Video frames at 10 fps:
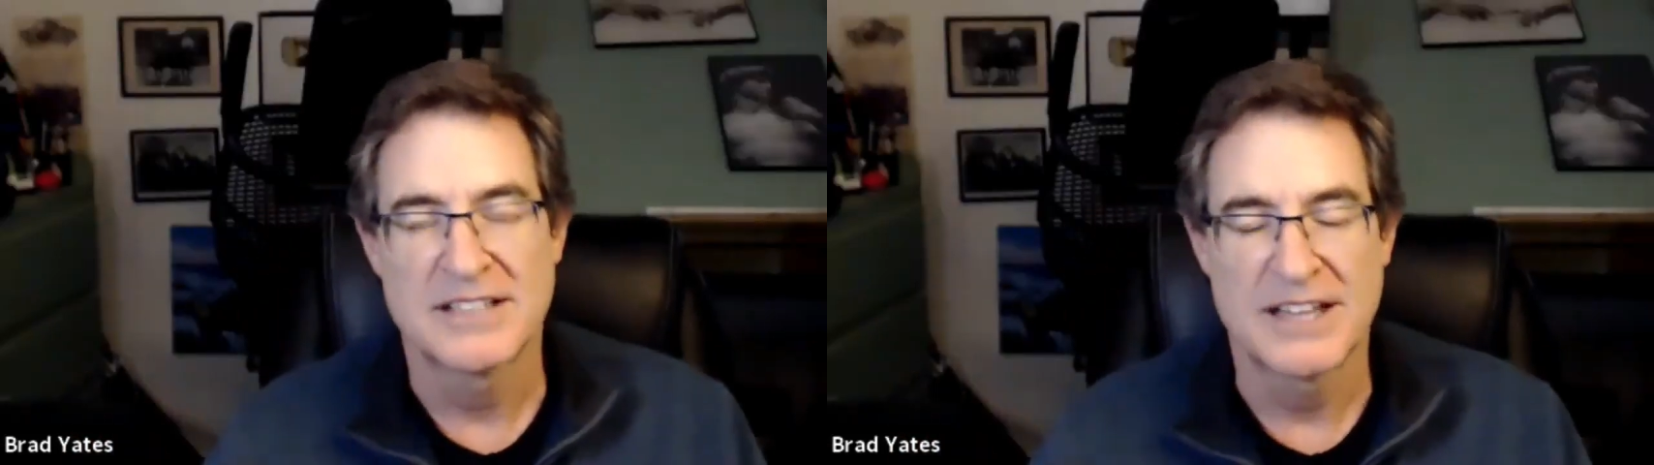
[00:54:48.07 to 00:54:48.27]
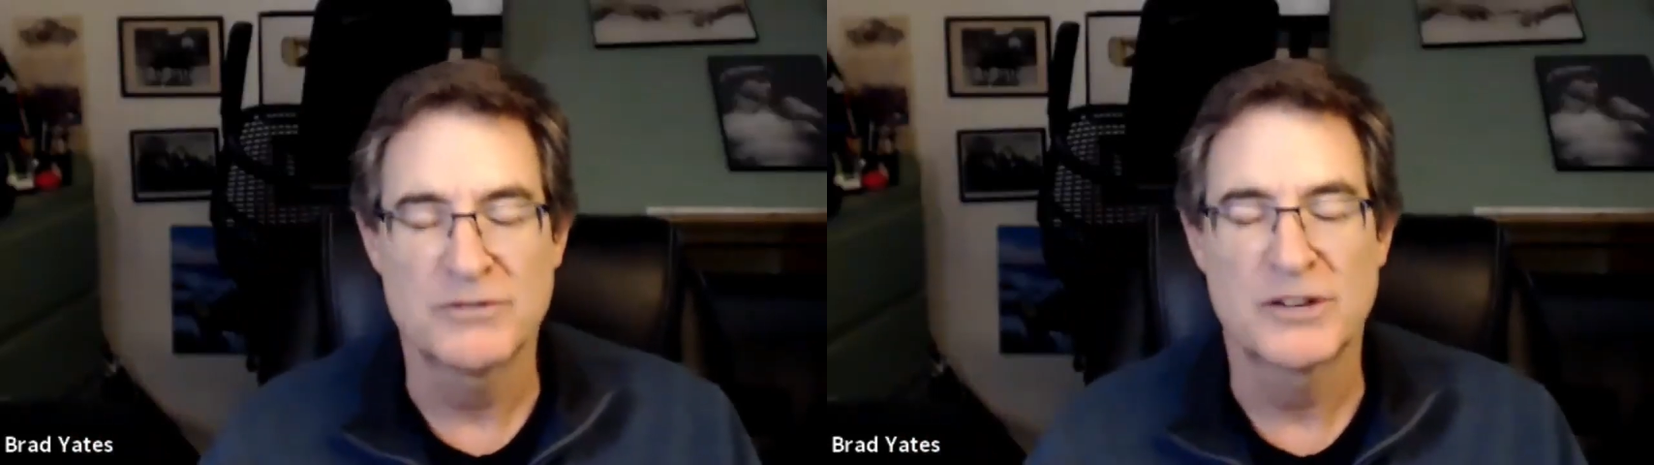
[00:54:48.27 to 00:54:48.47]

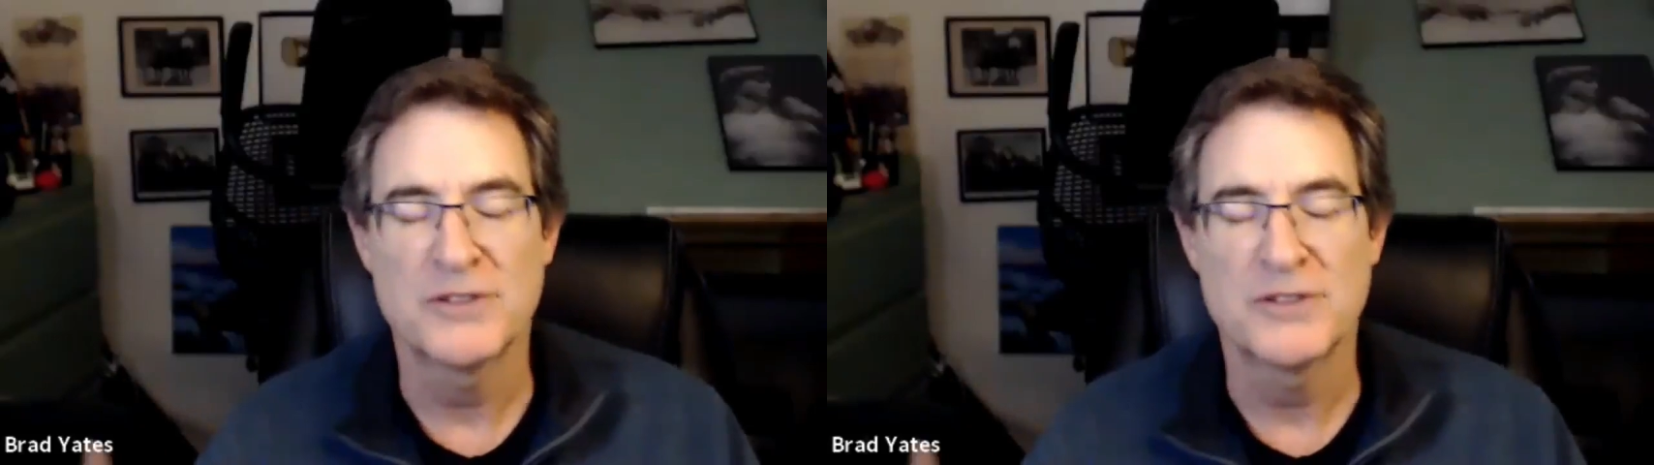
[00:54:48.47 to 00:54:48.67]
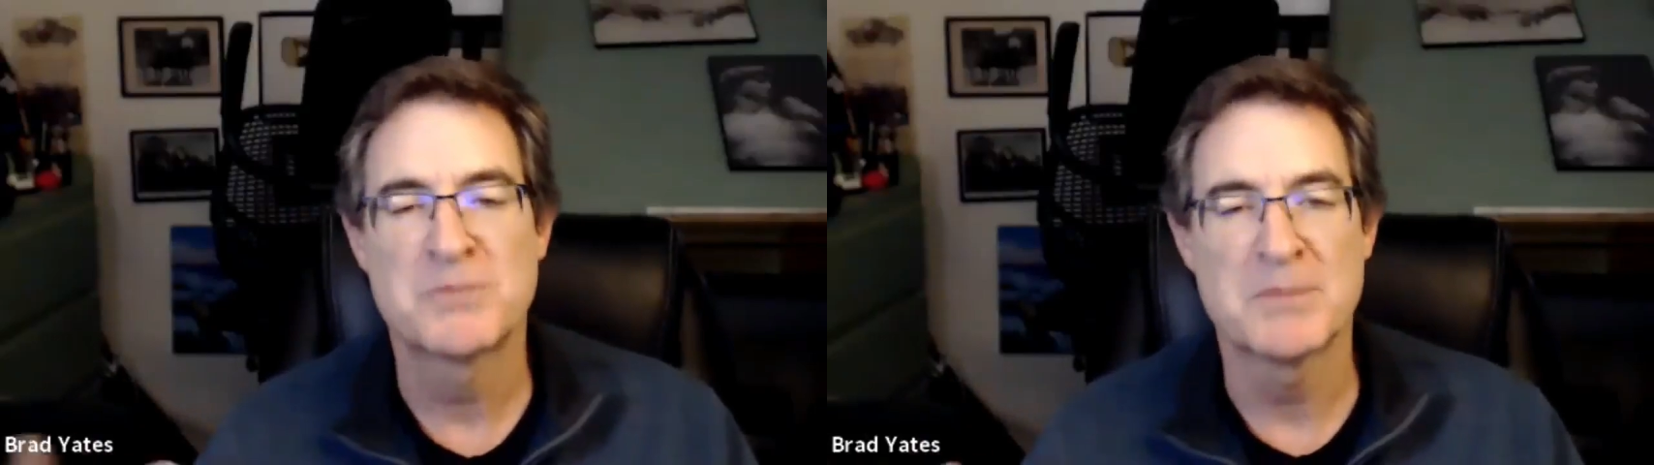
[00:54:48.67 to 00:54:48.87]

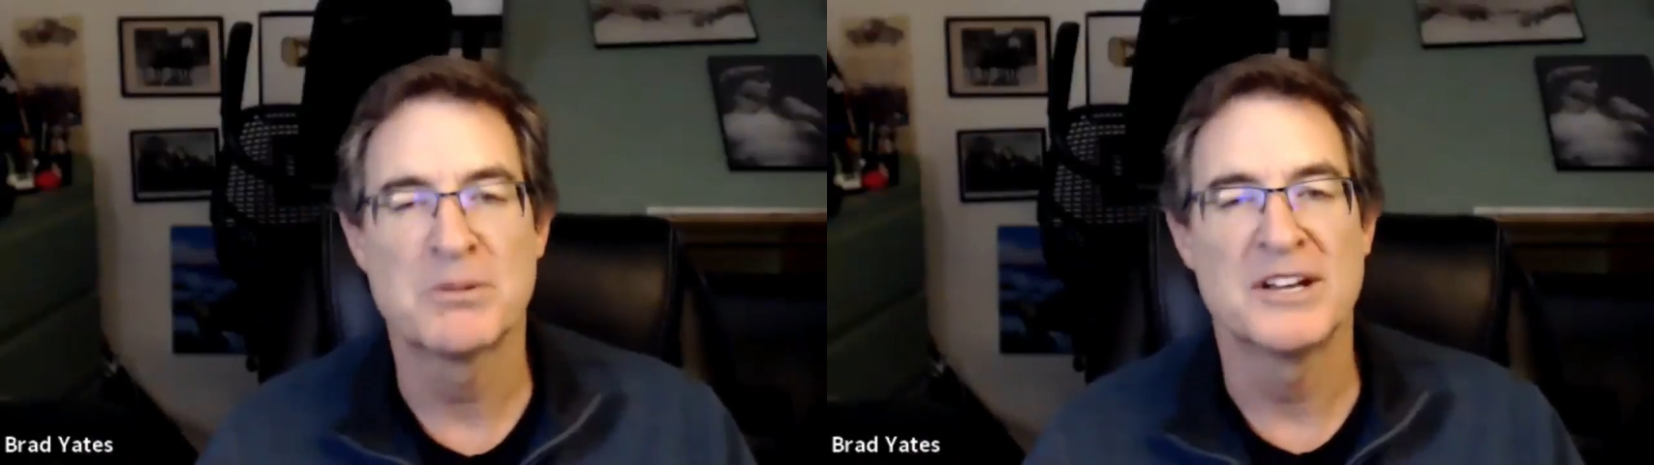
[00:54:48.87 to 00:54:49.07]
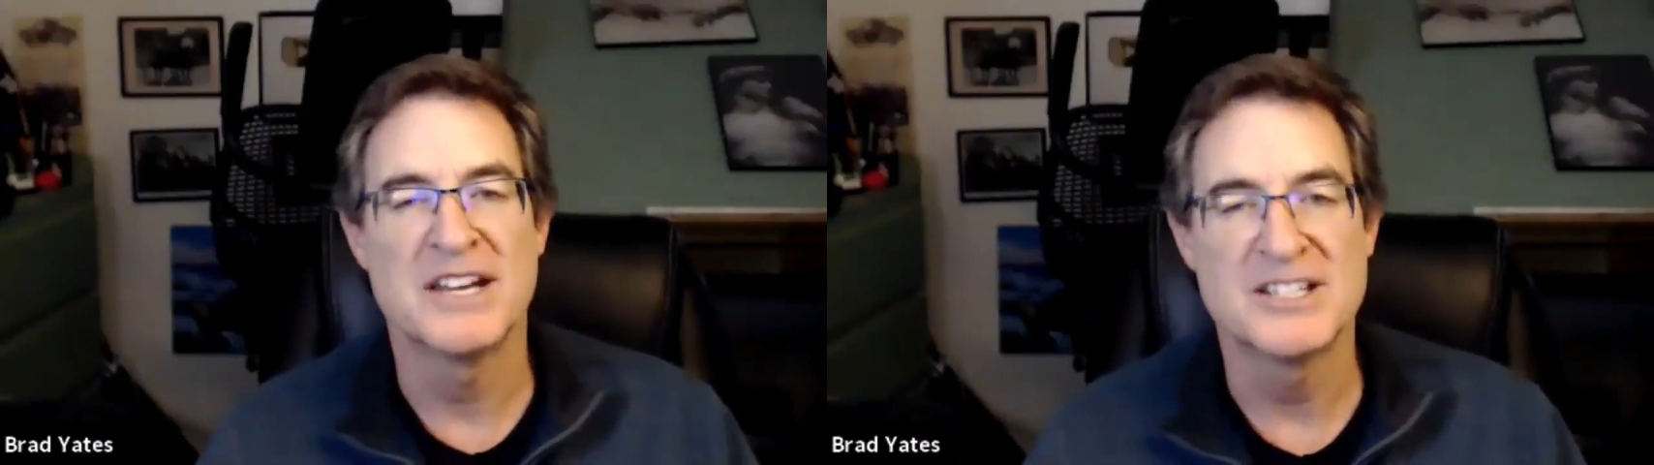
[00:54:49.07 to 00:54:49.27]
gives
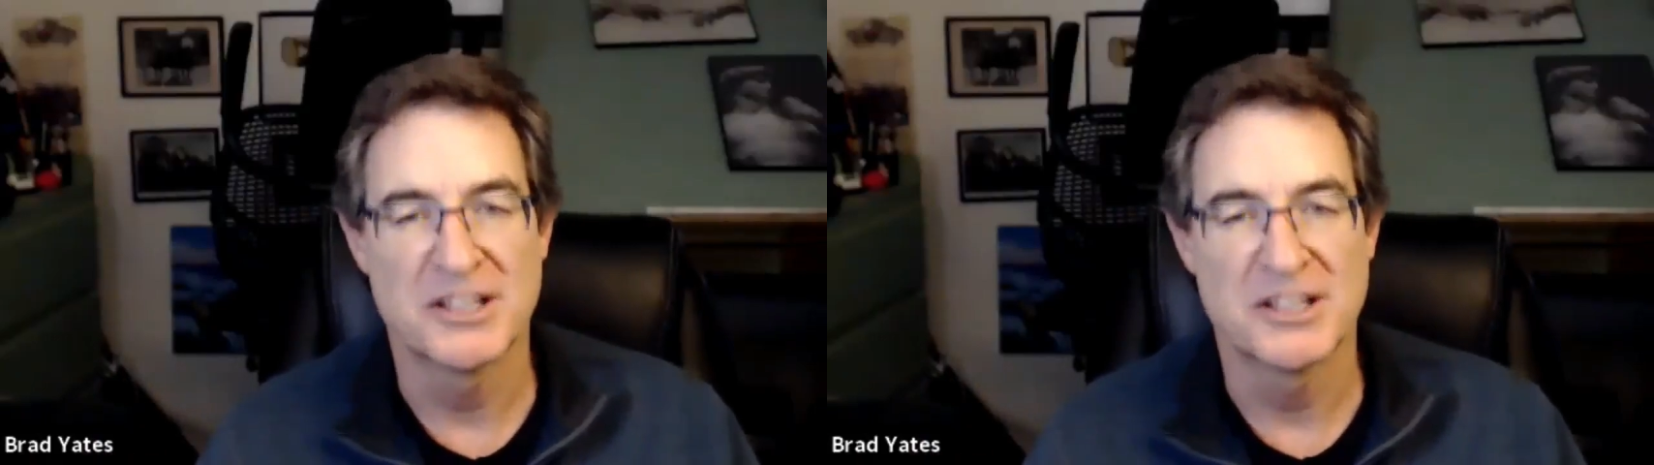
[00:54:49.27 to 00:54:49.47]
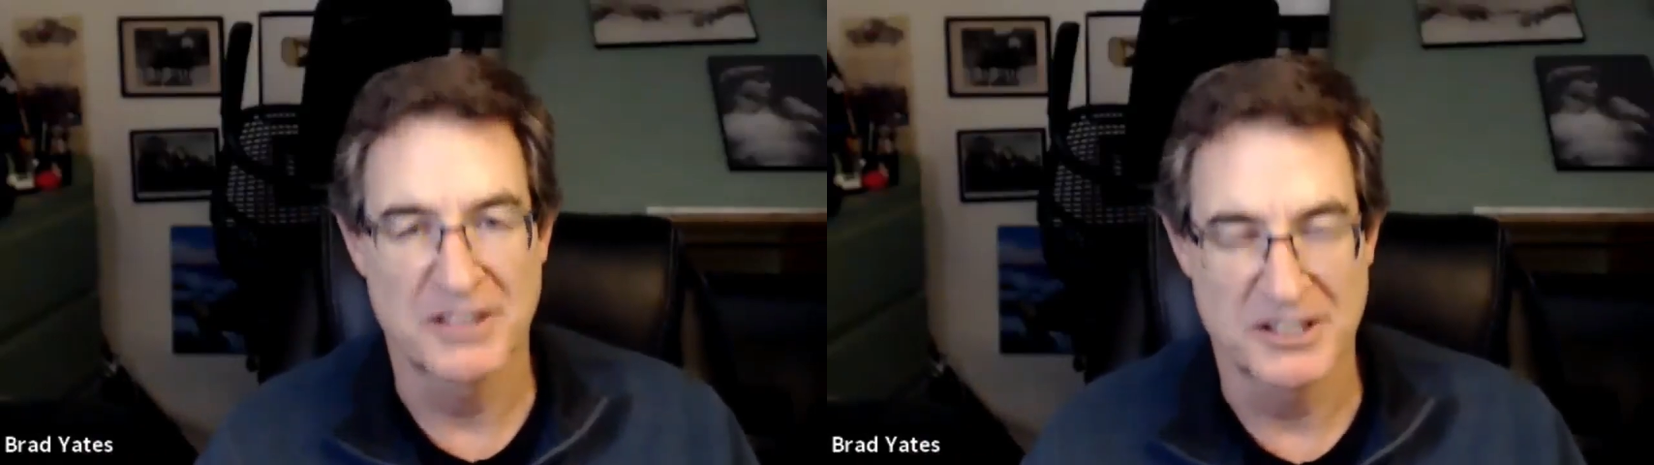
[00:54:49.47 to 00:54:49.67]
people an
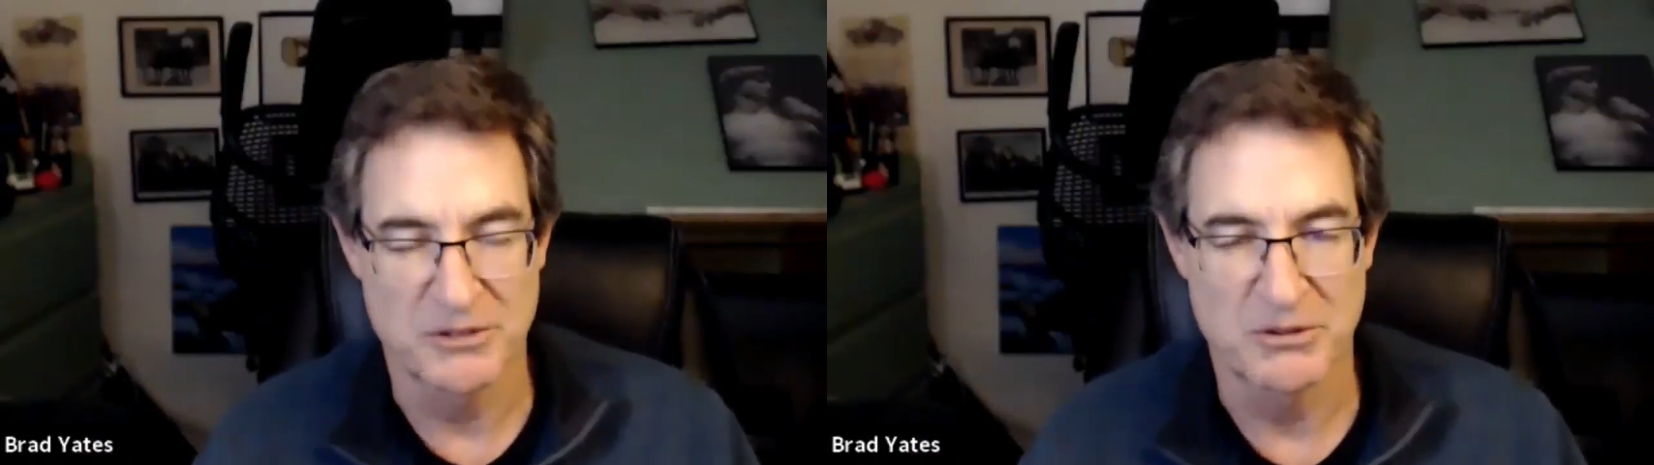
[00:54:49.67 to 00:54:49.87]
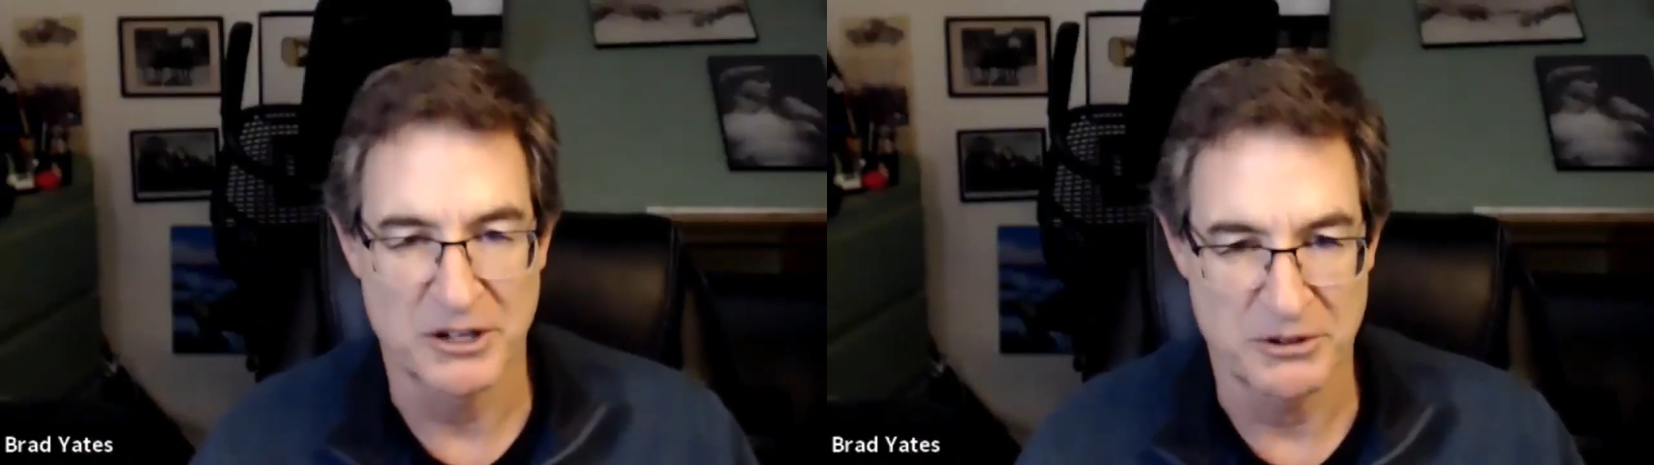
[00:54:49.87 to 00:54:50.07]
easy thing to
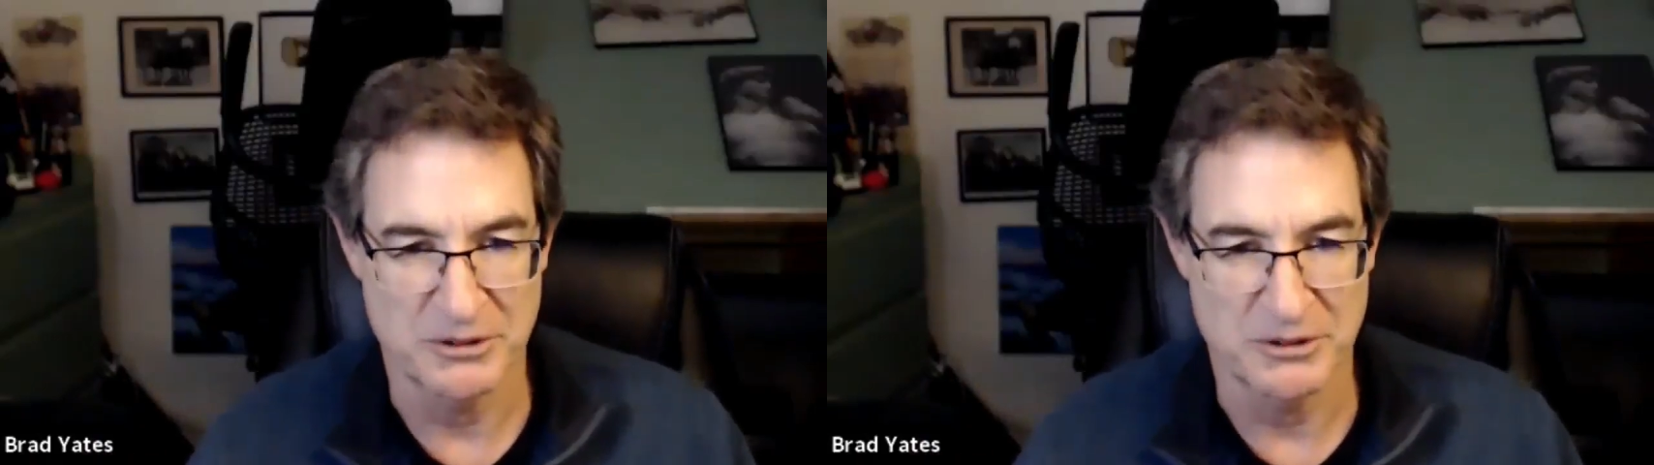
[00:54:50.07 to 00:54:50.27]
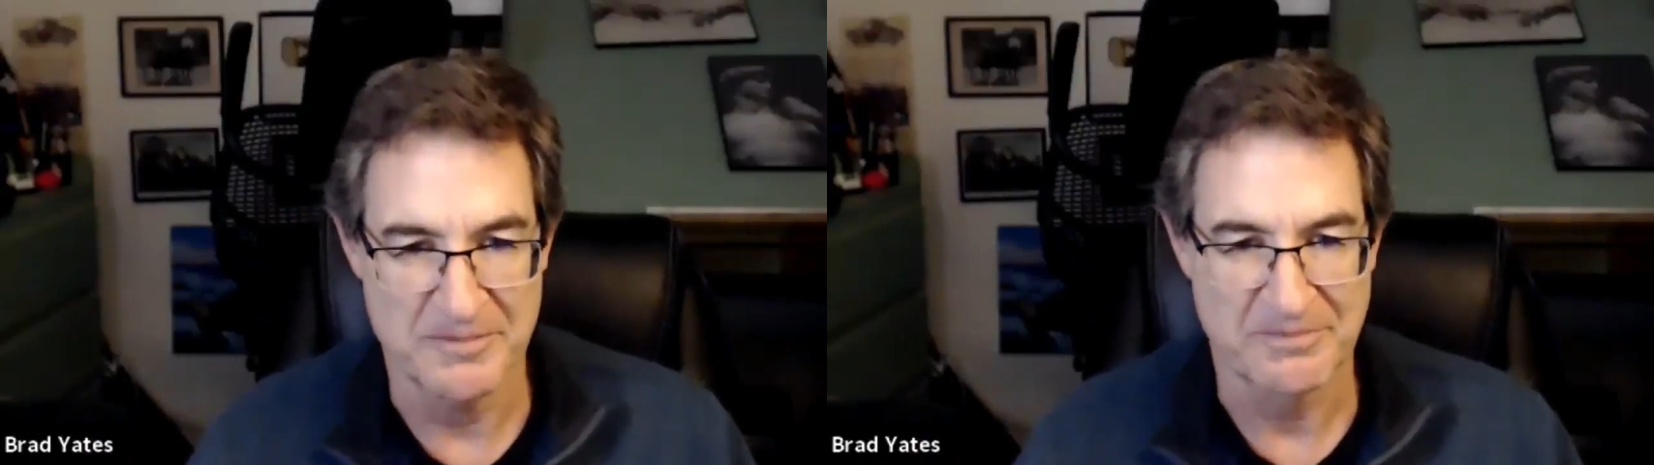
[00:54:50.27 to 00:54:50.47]

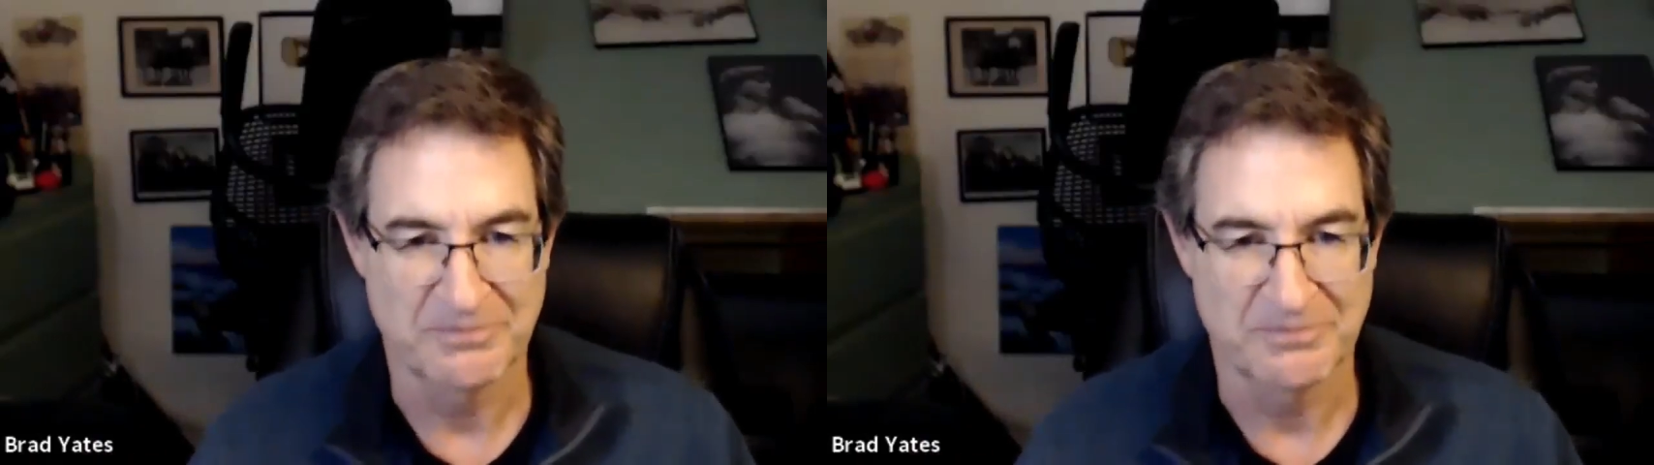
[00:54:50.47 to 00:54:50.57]
ridicule.